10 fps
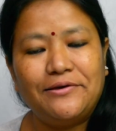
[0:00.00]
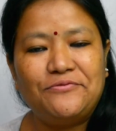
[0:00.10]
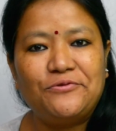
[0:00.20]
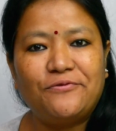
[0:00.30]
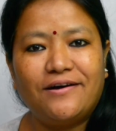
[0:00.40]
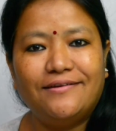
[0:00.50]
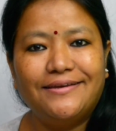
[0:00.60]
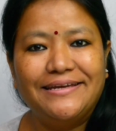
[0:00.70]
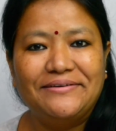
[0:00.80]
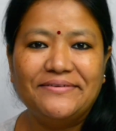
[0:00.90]

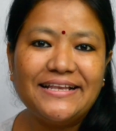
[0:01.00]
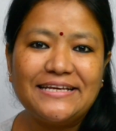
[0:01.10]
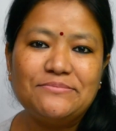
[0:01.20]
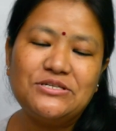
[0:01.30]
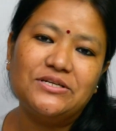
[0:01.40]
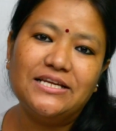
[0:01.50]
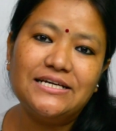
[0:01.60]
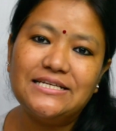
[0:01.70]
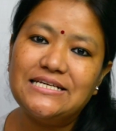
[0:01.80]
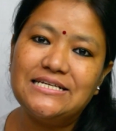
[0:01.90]
everyone, welcome to
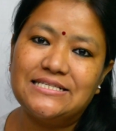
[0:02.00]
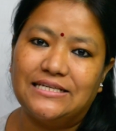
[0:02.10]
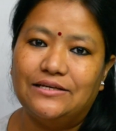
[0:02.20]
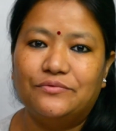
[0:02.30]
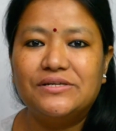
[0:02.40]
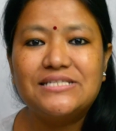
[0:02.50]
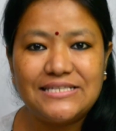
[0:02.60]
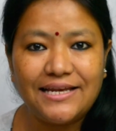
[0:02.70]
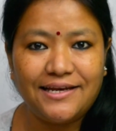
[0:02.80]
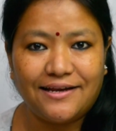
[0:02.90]
Learn Easy with
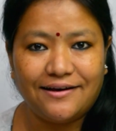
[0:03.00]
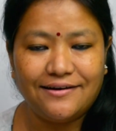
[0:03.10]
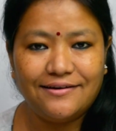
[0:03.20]
Selina.